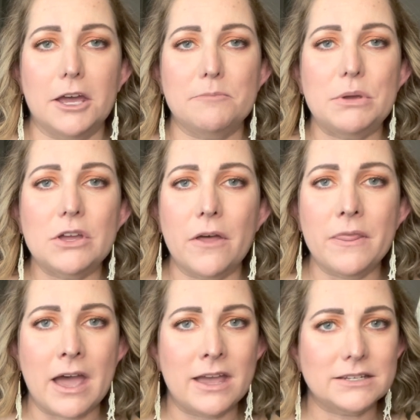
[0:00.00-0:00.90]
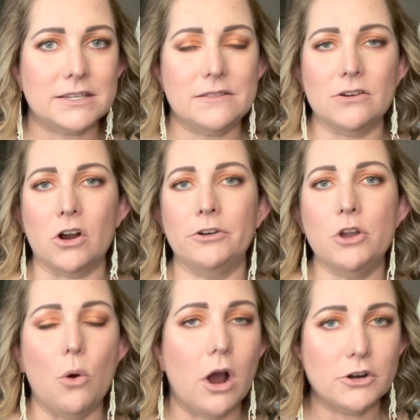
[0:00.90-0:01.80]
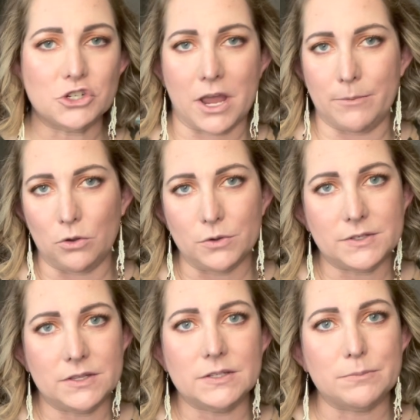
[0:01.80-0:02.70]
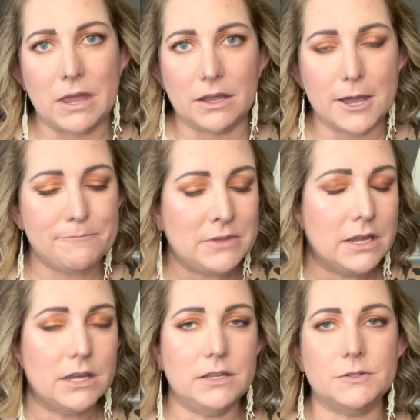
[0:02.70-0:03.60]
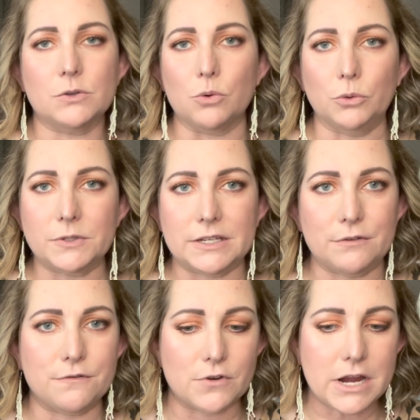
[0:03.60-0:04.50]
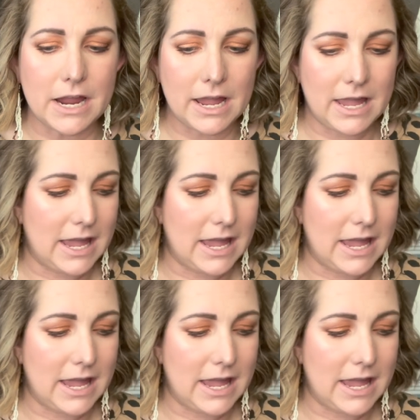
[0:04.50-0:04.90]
Beyond that, there are no harsh chemicals in this makeup. It is cruelty-free.